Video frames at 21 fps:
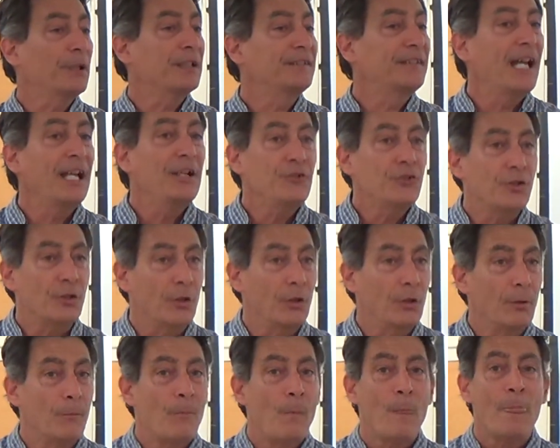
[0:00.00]

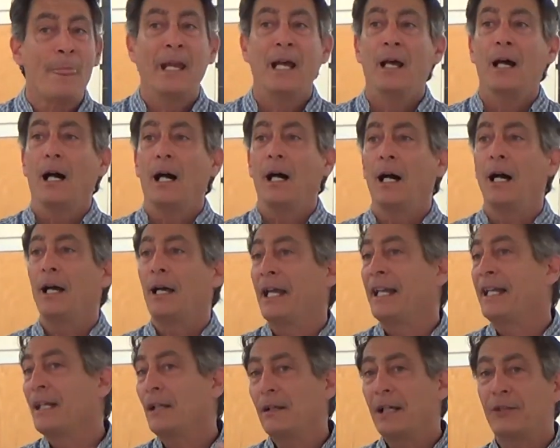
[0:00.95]
potential.
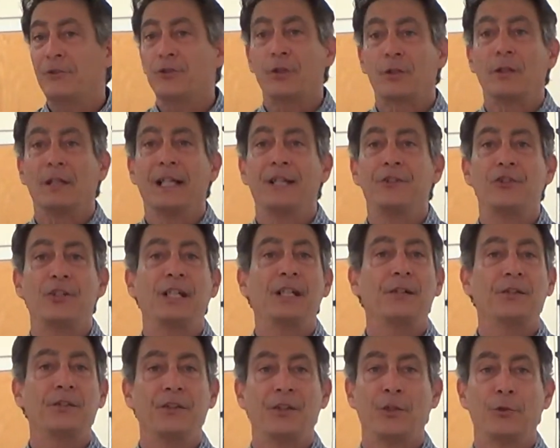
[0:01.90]
Any electrical
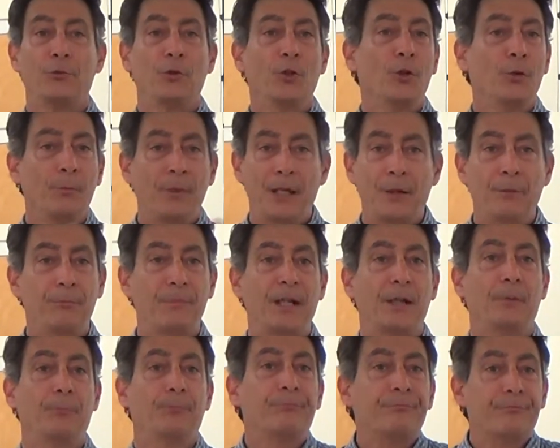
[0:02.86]
engineers in the room,
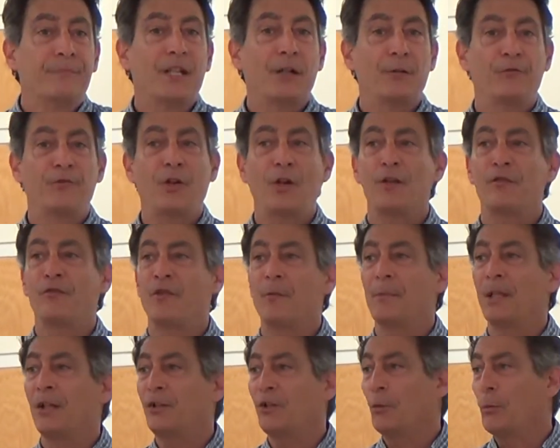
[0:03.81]
they're very
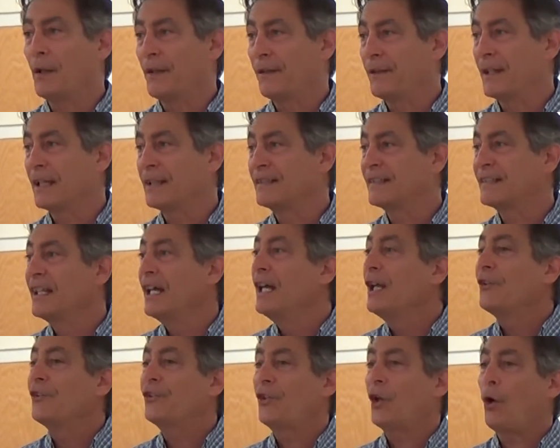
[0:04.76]
familiar with this.
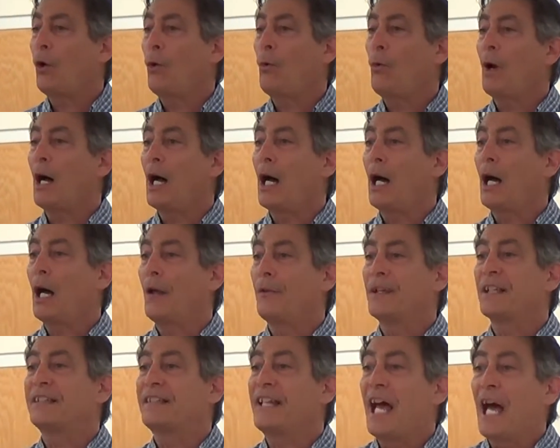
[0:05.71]
So
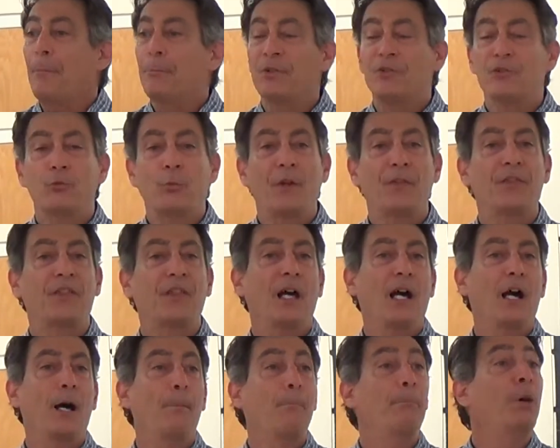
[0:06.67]
this happens with
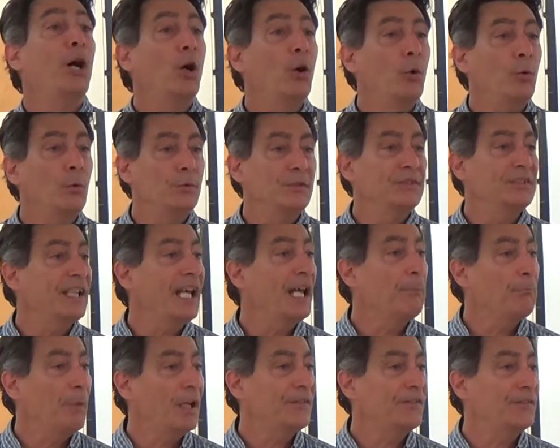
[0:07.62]
bones
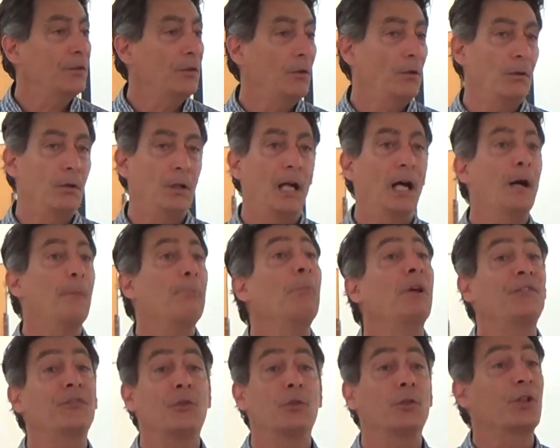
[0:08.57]
and
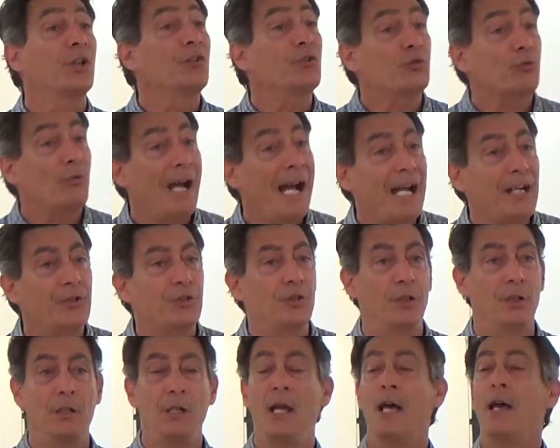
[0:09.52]
muscle
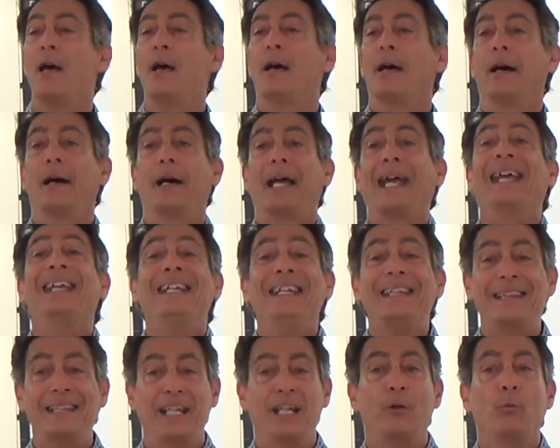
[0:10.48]
contraction.
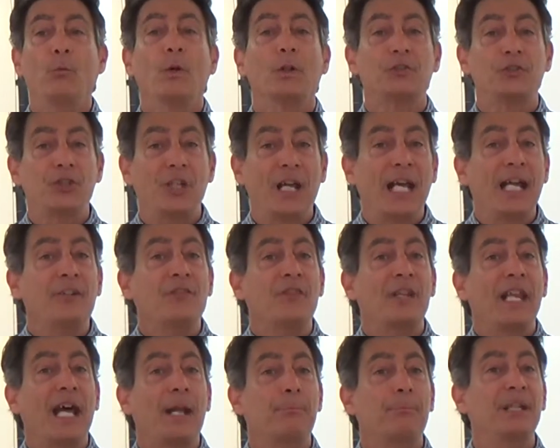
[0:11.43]
Anything will
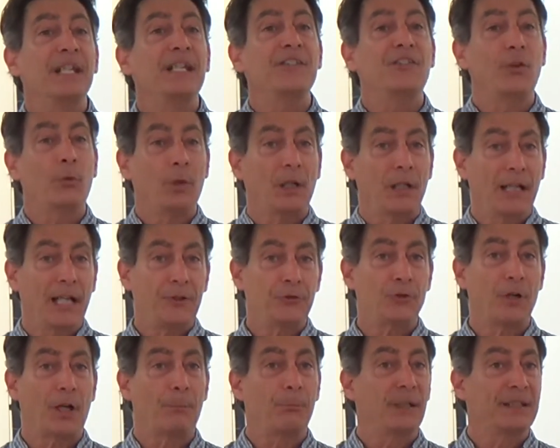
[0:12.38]
change that
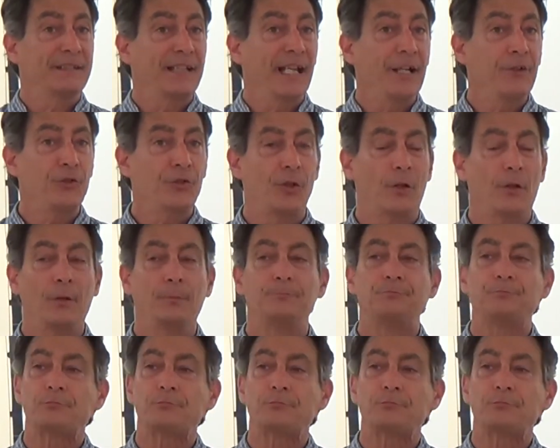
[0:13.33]
piezoelectric potential.